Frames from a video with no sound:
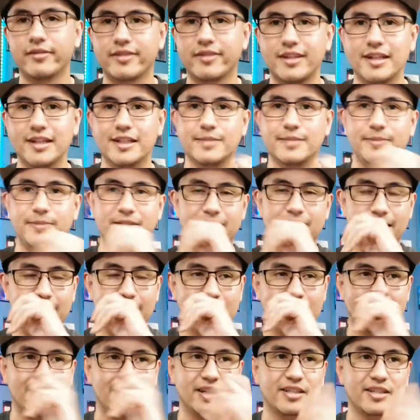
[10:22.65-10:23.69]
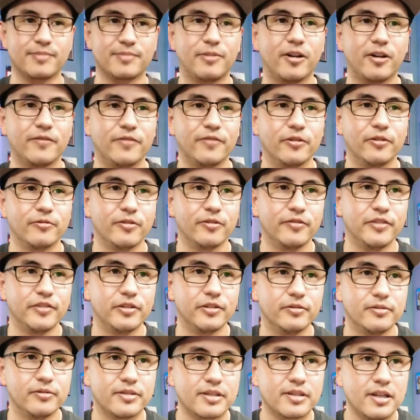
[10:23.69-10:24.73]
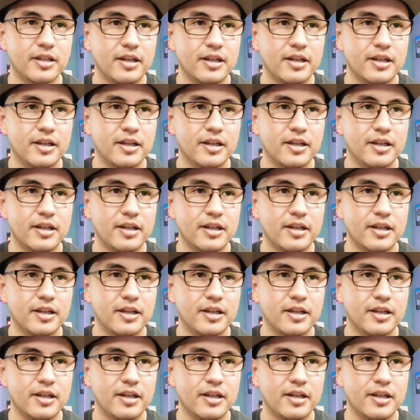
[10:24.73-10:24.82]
things besides smartphone reviews.